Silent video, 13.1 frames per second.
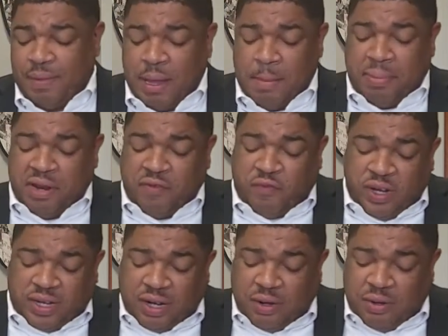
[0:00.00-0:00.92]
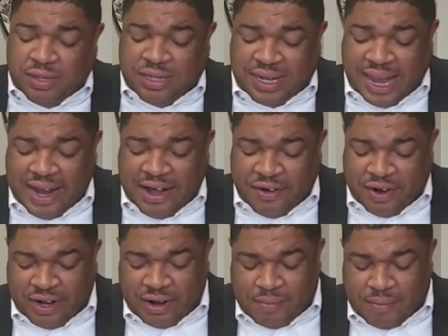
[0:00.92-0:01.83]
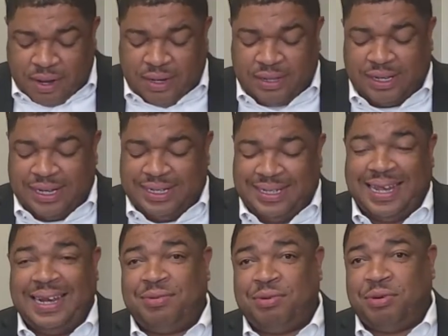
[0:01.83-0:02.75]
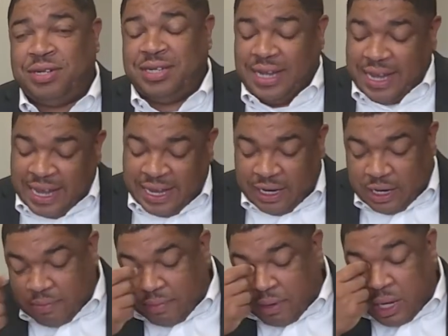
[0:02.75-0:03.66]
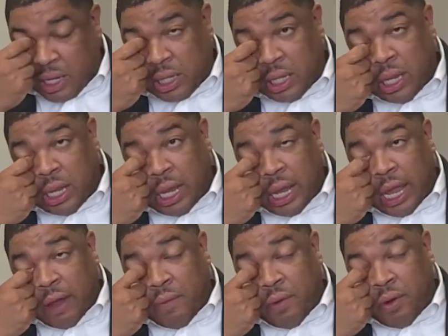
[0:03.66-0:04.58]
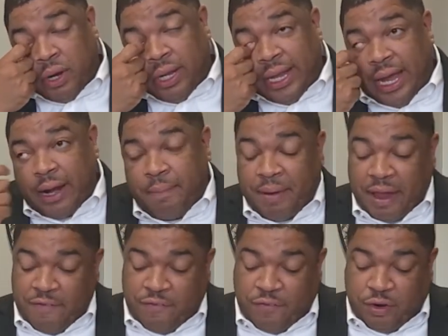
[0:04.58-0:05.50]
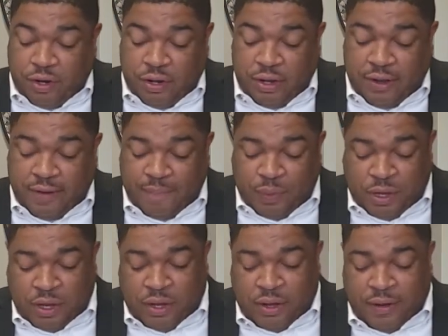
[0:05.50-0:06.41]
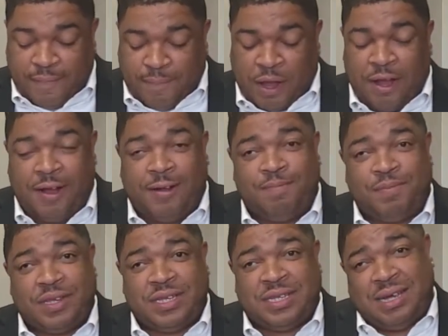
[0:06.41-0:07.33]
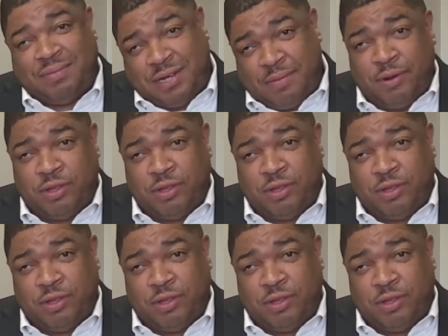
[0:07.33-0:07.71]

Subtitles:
But if we close later in the month, let's say towards the end of the month, and we only got to pay for the September